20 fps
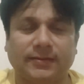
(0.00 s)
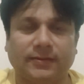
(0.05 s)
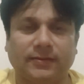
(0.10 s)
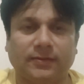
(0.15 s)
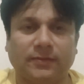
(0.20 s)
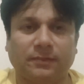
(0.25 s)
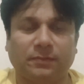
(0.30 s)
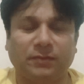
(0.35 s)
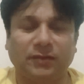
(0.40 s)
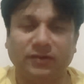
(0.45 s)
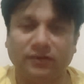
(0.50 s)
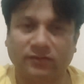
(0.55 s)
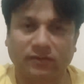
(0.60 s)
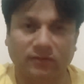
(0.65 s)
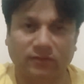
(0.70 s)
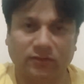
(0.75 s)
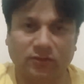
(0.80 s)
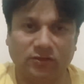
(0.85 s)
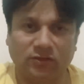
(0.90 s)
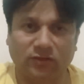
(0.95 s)
And please
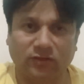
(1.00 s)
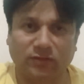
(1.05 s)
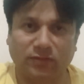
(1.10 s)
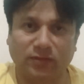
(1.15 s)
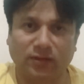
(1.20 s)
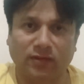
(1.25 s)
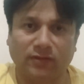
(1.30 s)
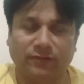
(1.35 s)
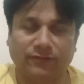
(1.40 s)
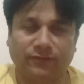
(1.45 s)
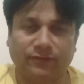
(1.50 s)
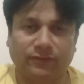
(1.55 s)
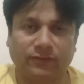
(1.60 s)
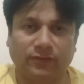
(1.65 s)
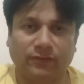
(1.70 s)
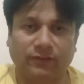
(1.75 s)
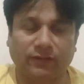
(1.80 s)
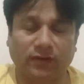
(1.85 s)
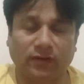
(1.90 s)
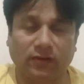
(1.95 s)
suggest me
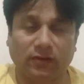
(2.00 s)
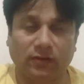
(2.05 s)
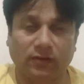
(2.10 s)
if